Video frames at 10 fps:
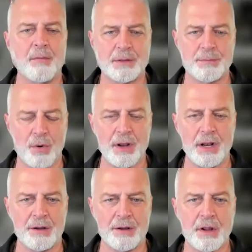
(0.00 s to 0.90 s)
but the point
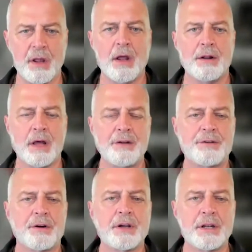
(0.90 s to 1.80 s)
is, Ninth
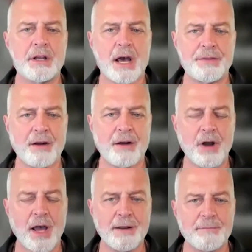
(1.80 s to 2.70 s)
Circuit got that
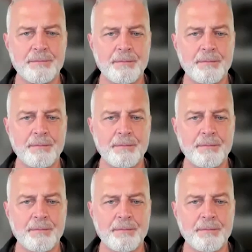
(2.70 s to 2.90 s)
right.